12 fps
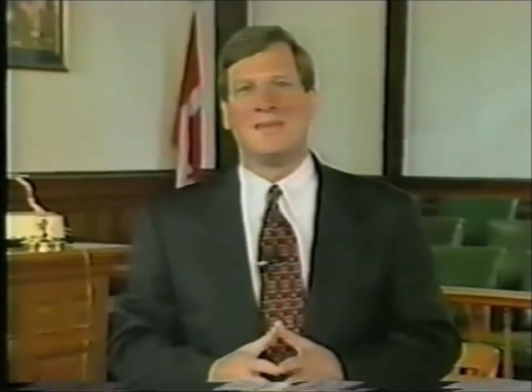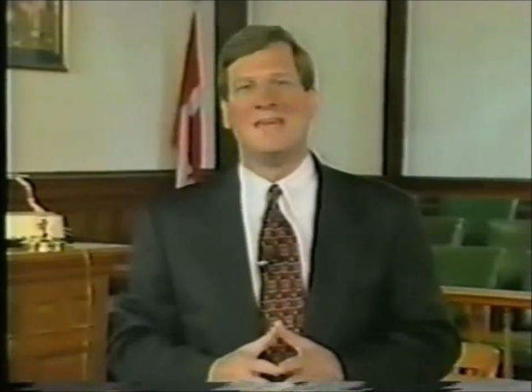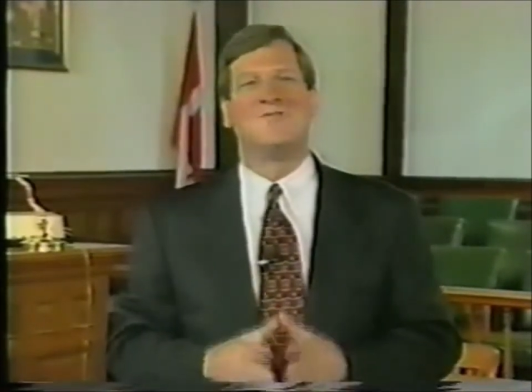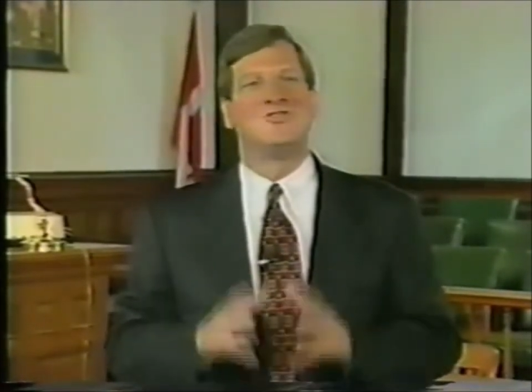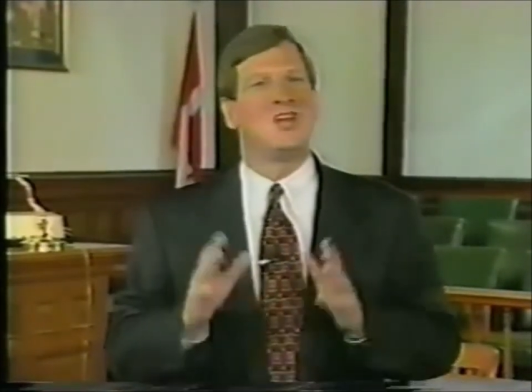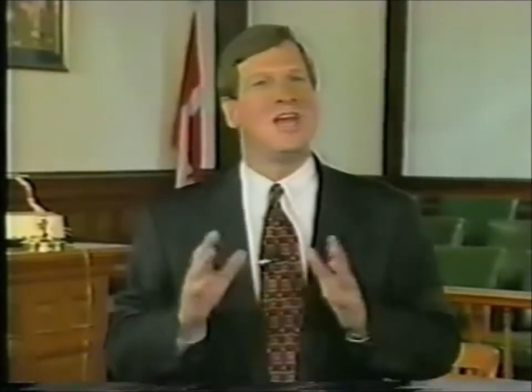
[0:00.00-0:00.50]

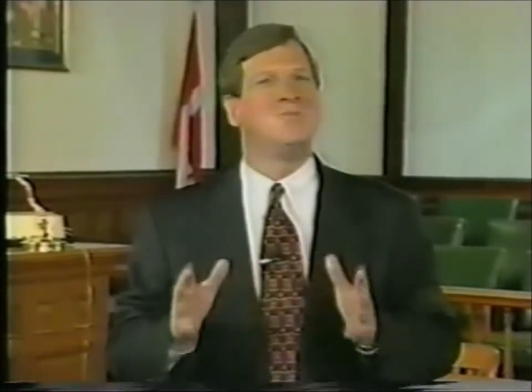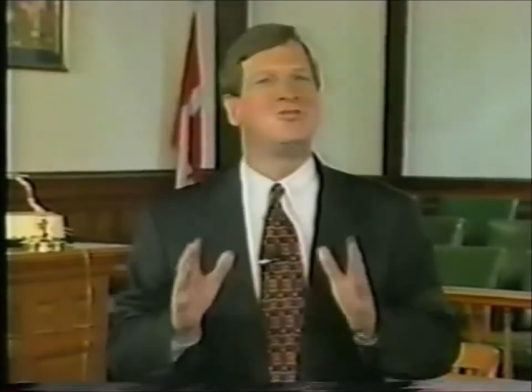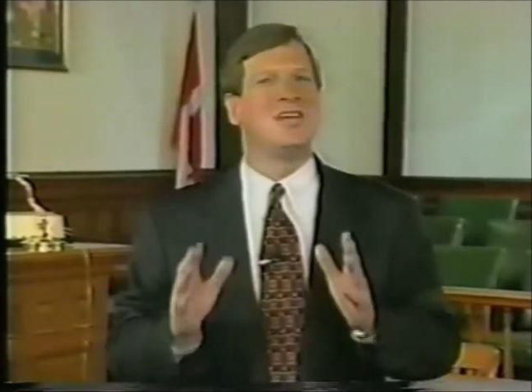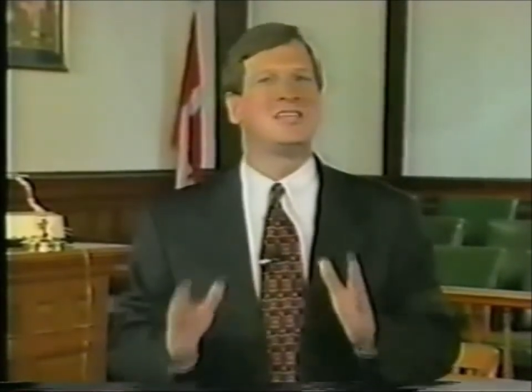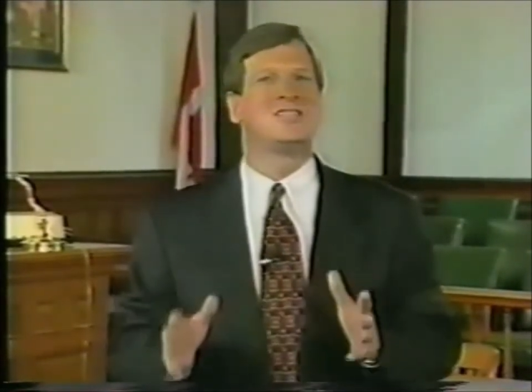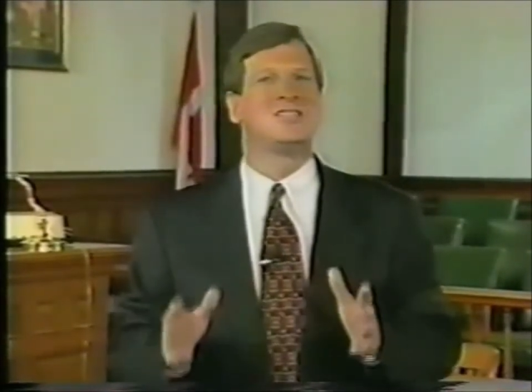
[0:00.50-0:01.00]
If James
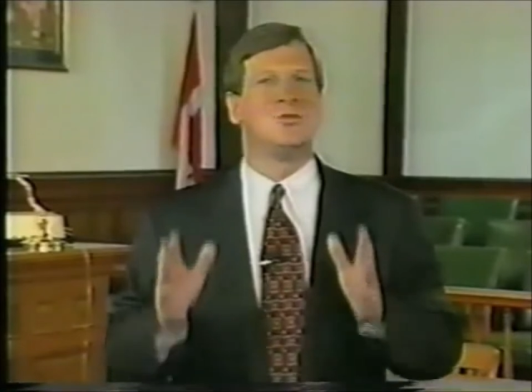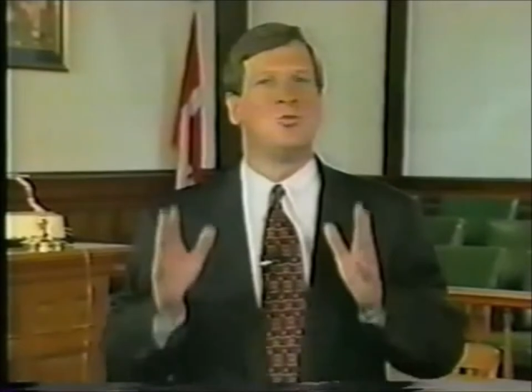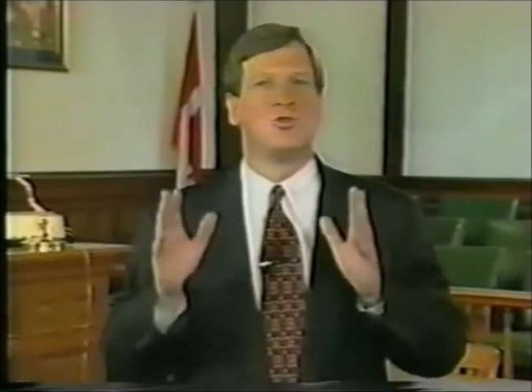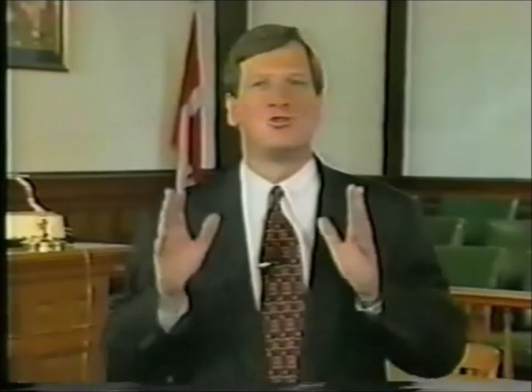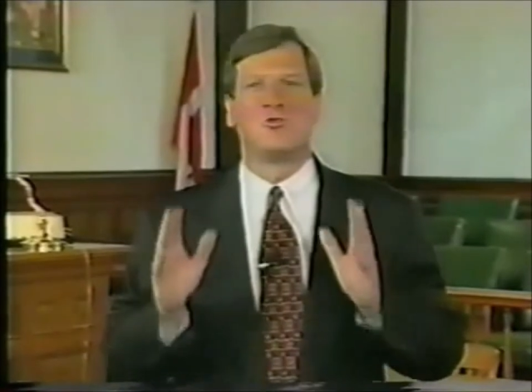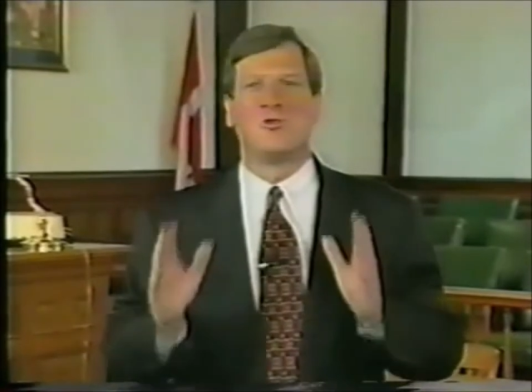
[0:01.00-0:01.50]

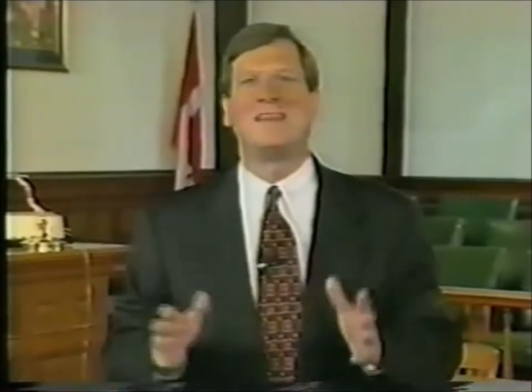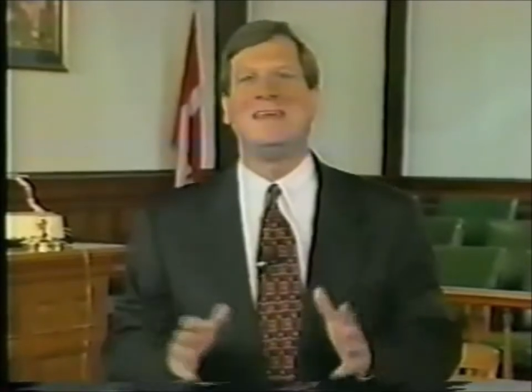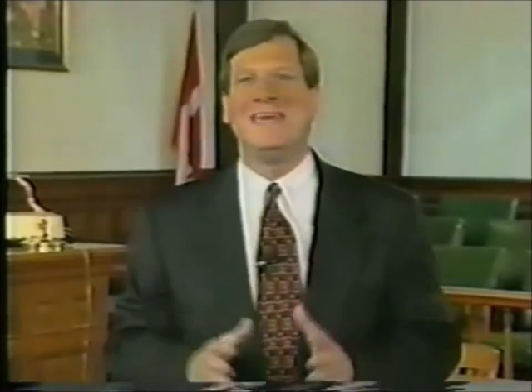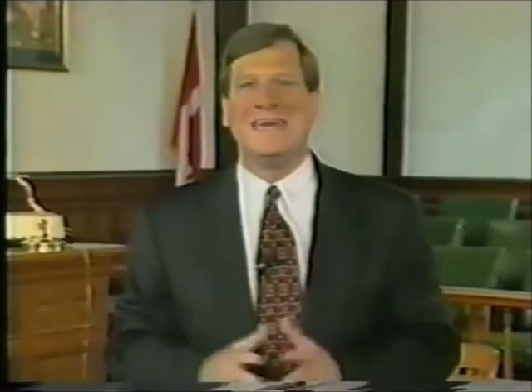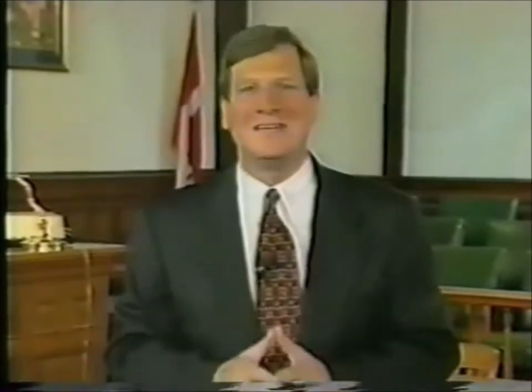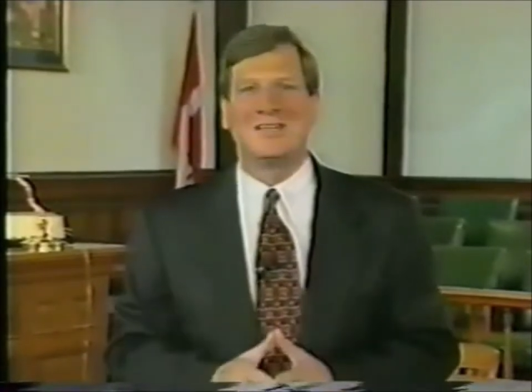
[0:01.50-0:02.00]
Dixon was
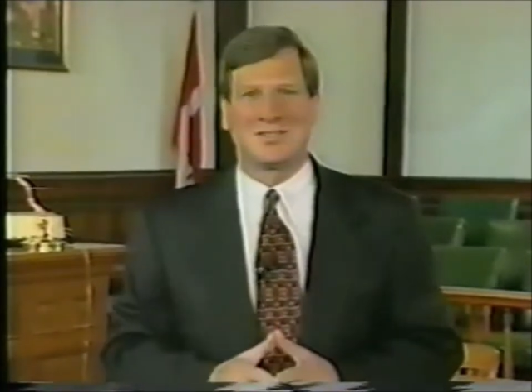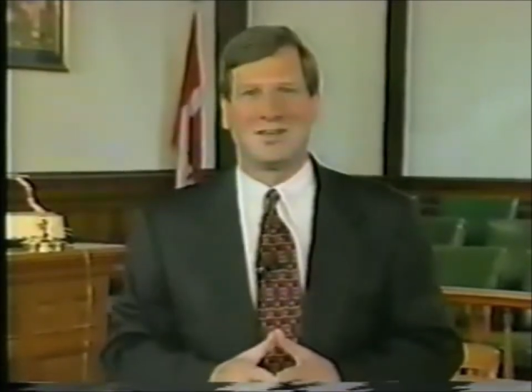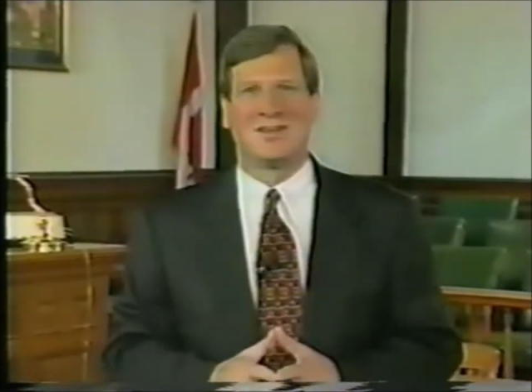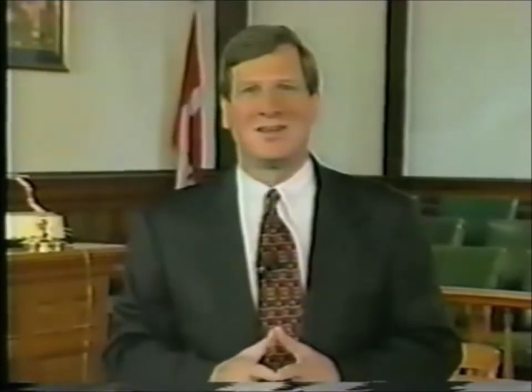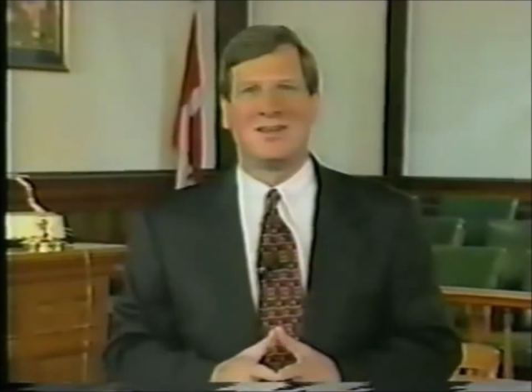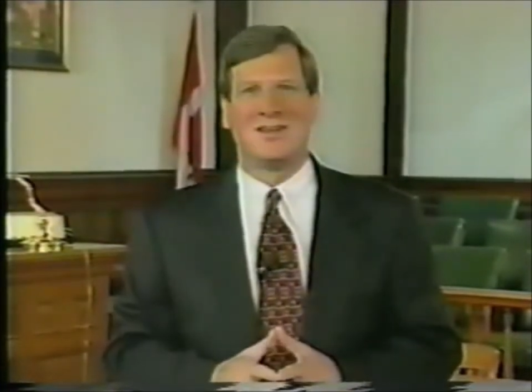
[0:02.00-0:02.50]
really
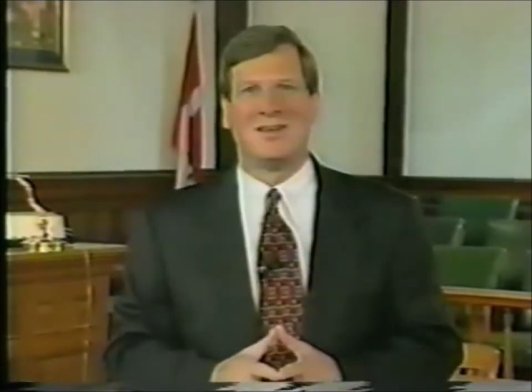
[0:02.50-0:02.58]
innocent,